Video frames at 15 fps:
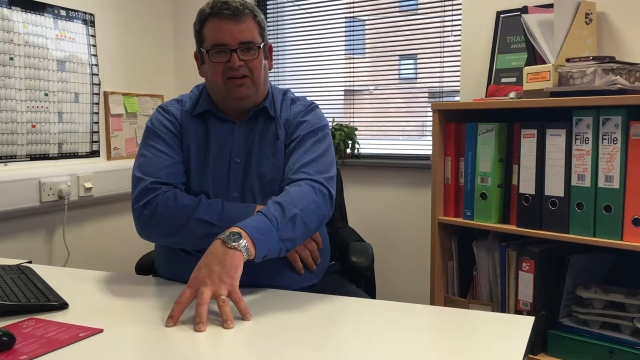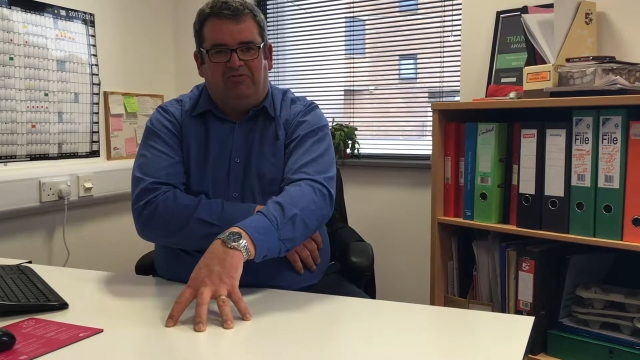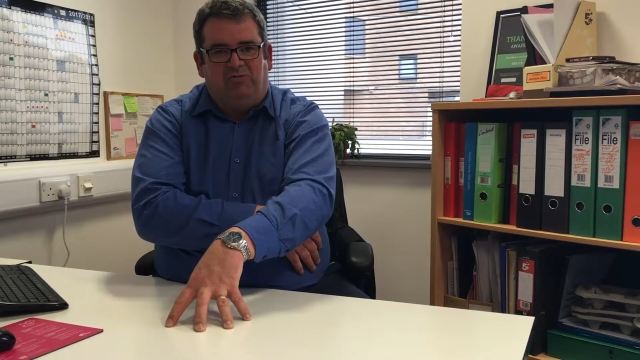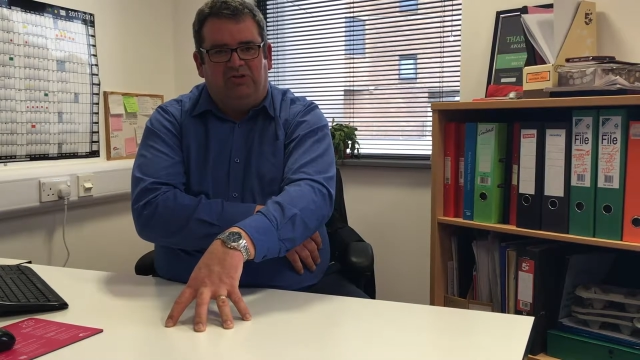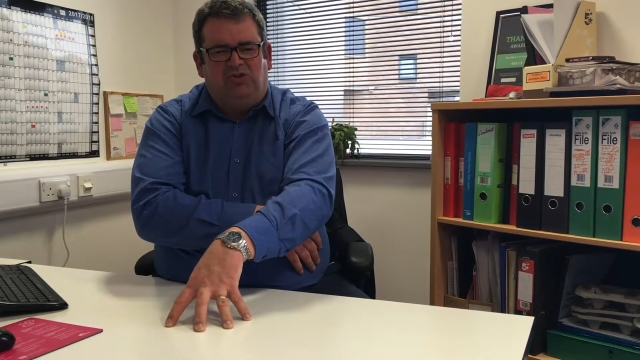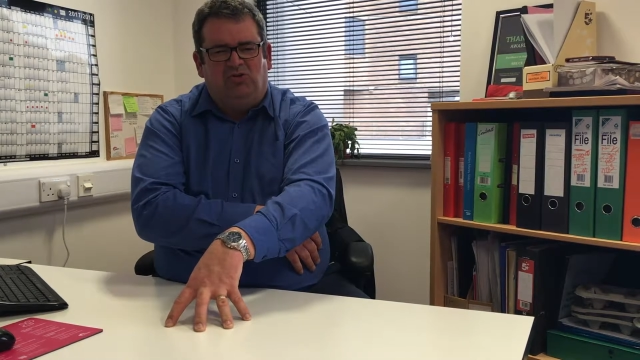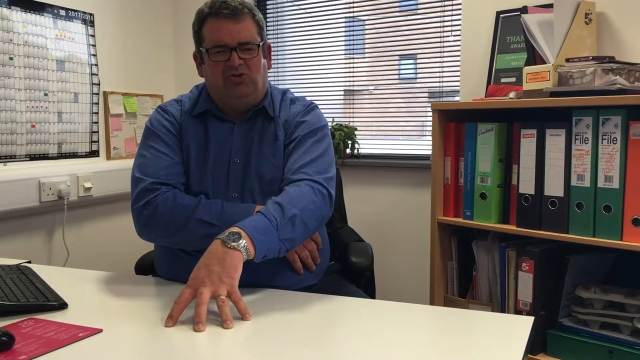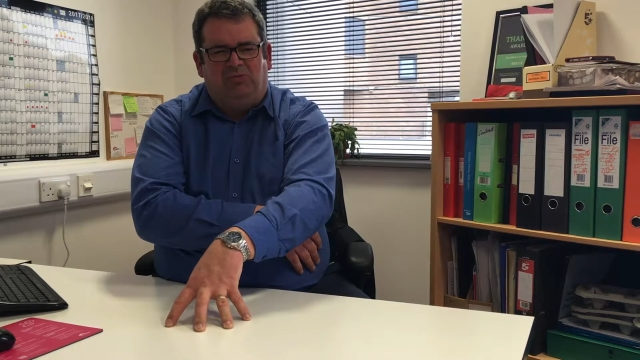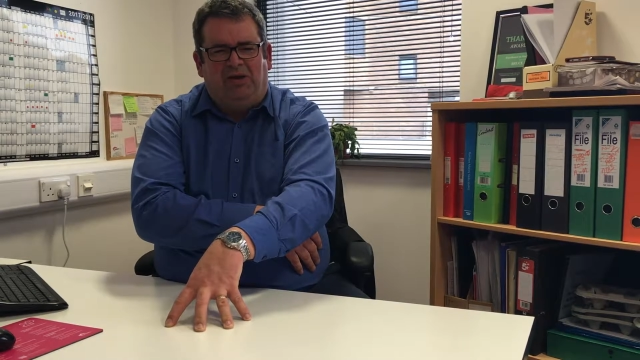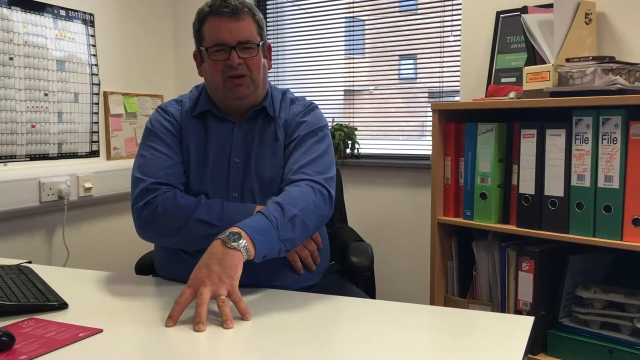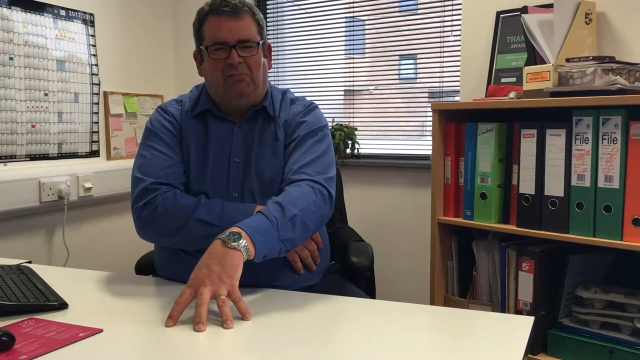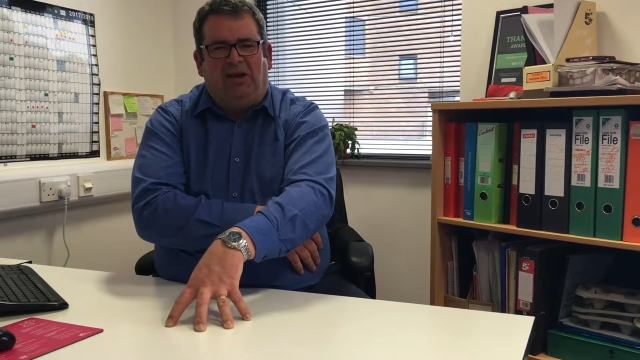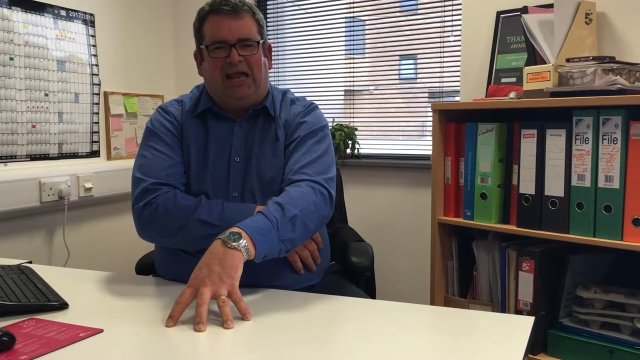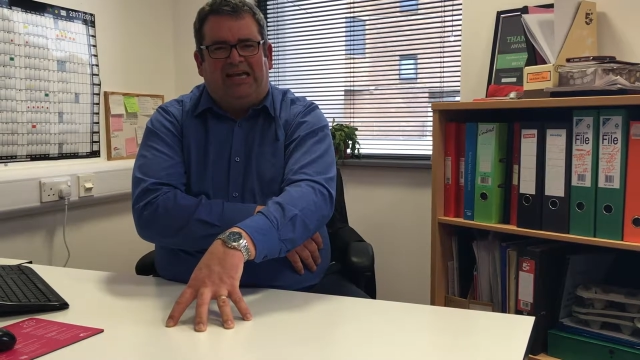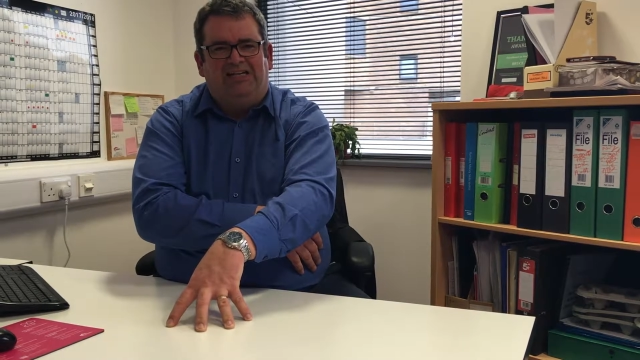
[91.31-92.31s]
Everybody talks about
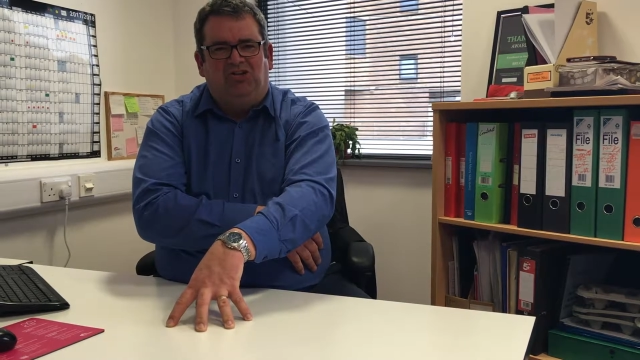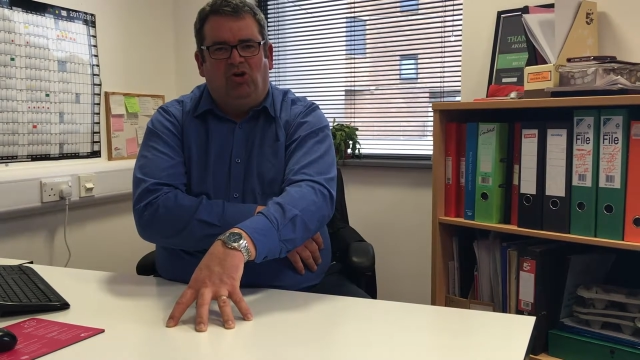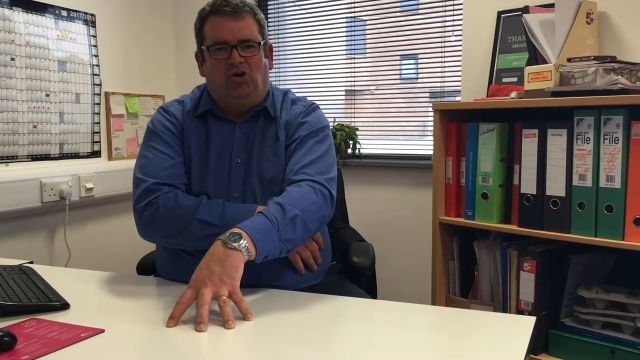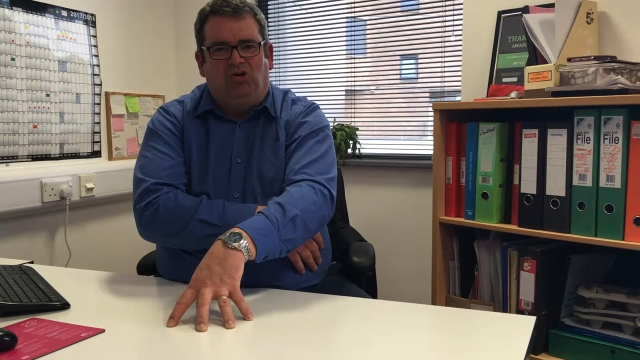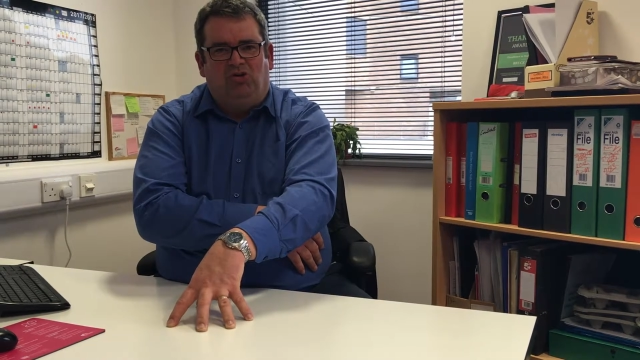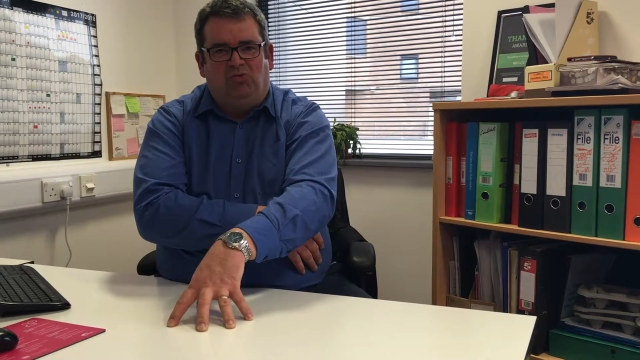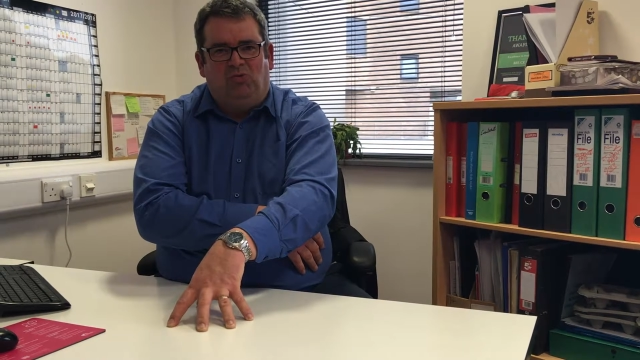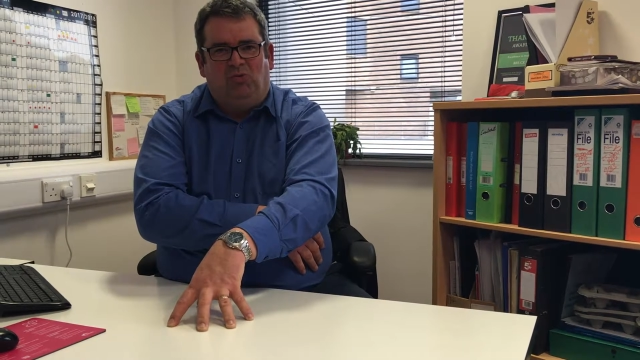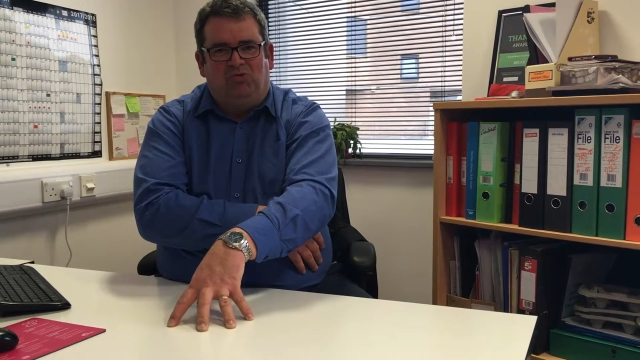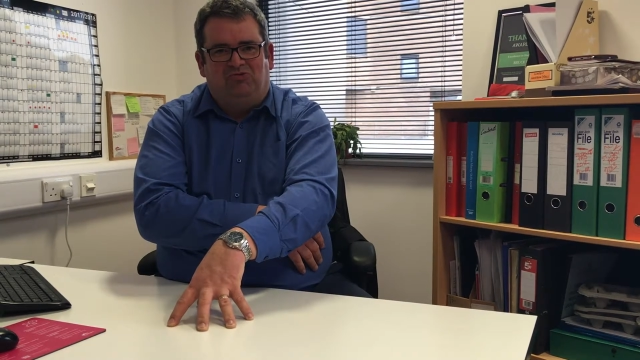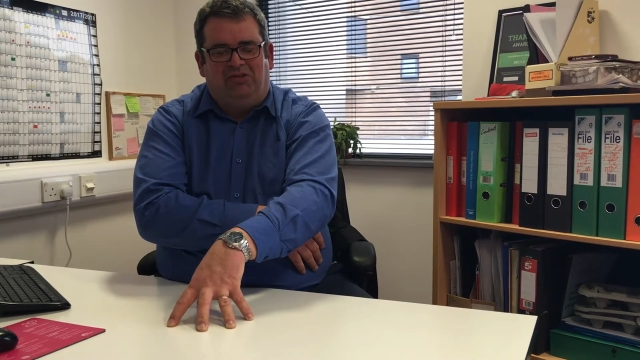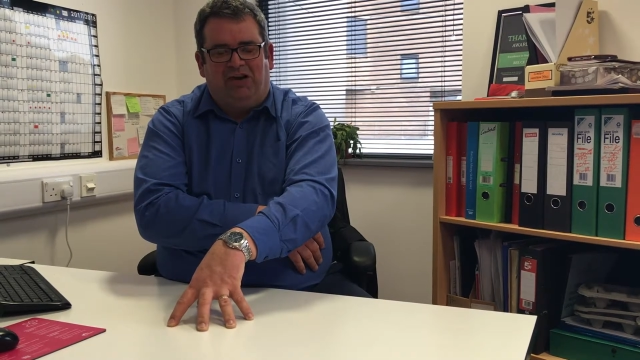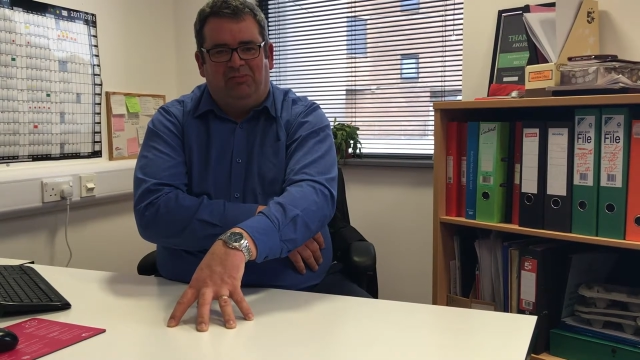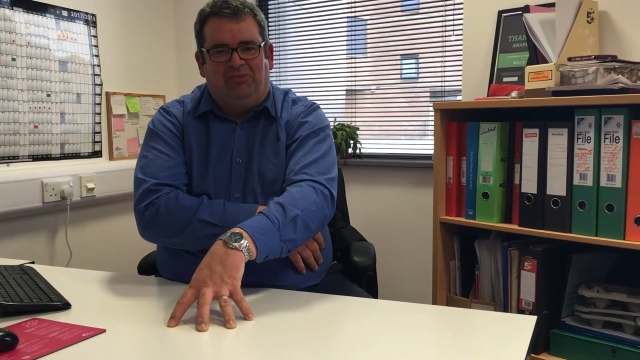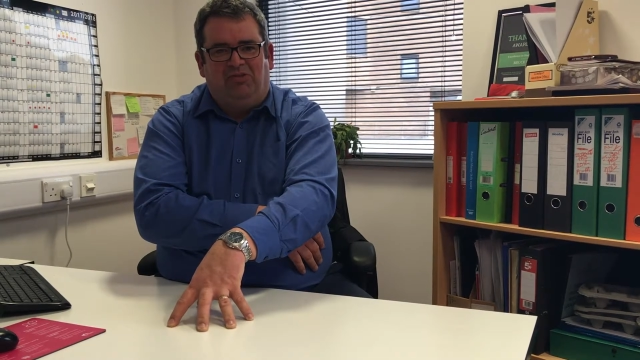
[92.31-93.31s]
a black dog that
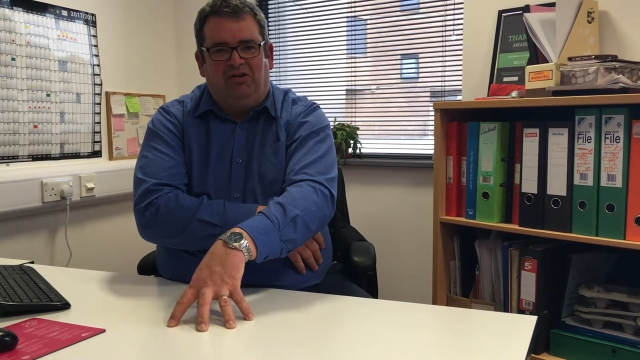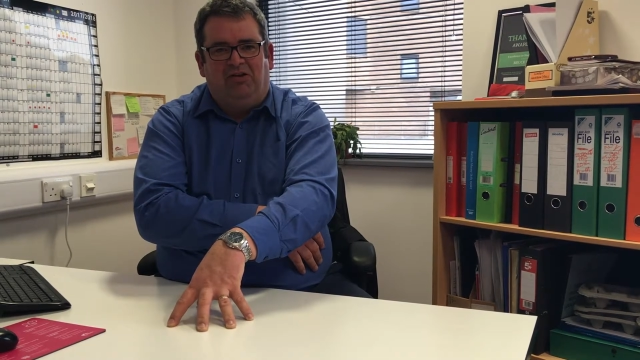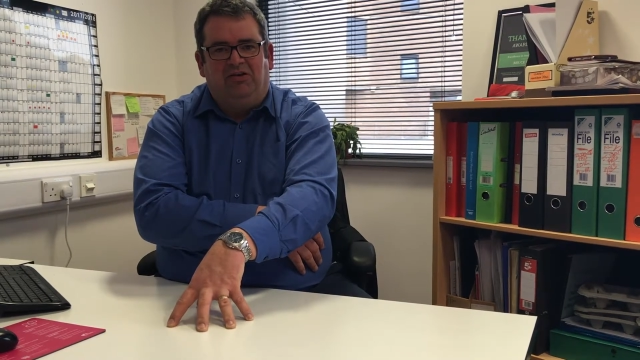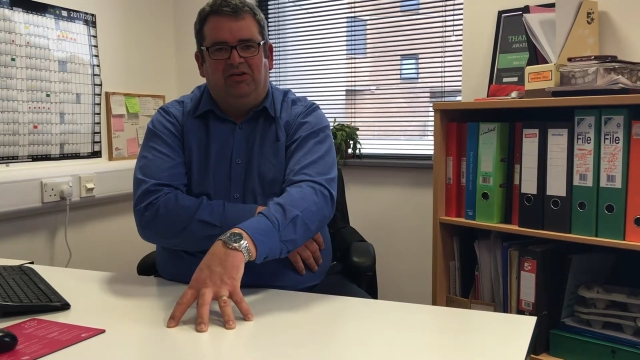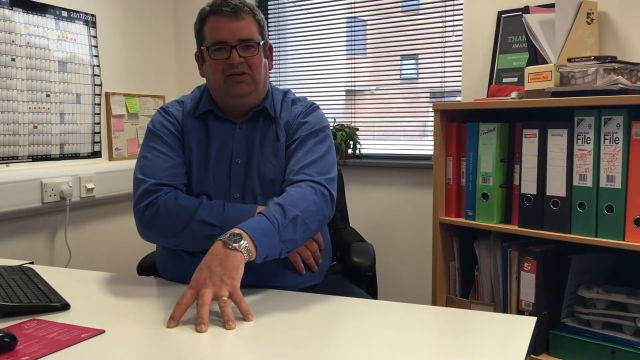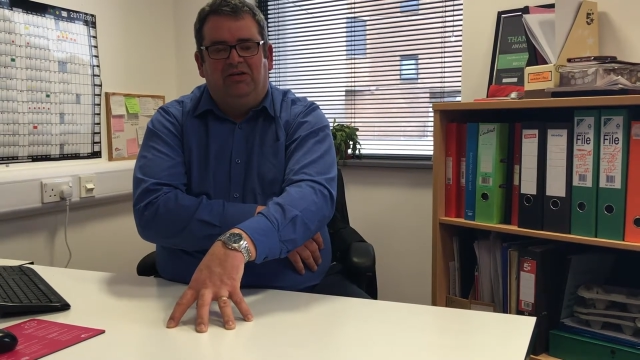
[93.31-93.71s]
walks around with you.